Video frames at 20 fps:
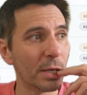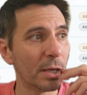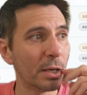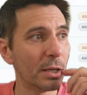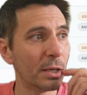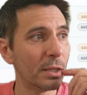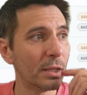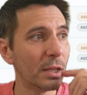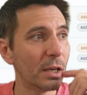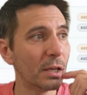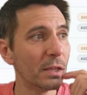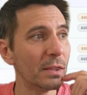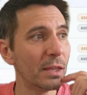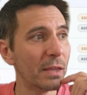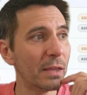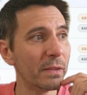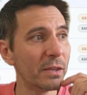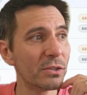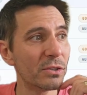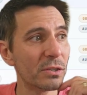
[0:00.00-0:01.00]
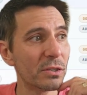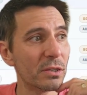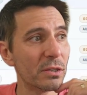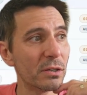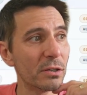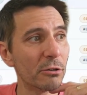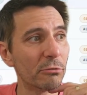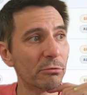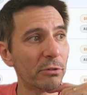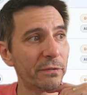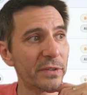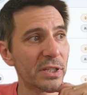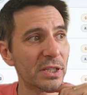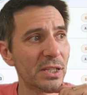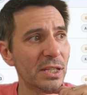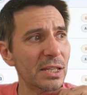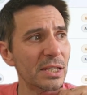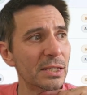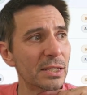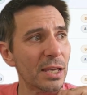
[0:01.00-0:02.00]
And then there's the
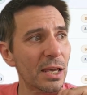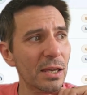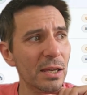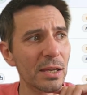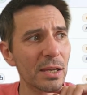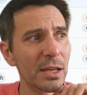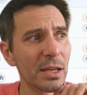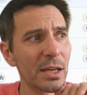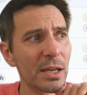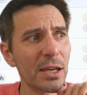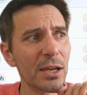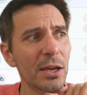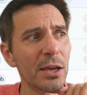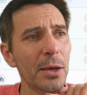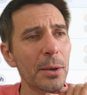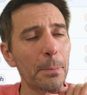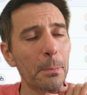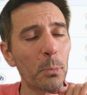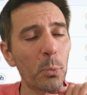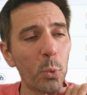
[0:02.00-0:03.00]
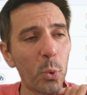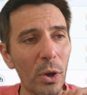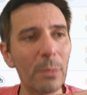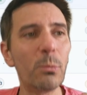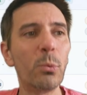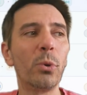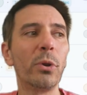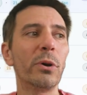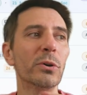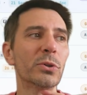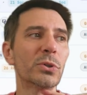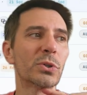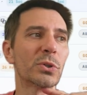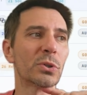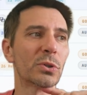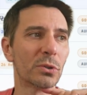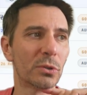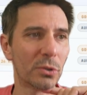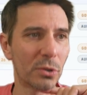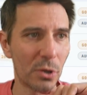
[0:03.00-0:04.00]

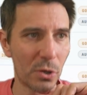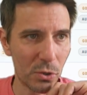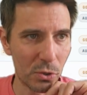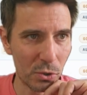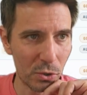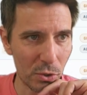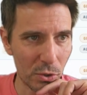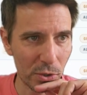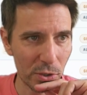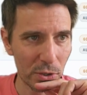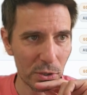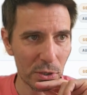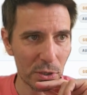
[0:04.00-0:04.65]
revisitapueblos.org.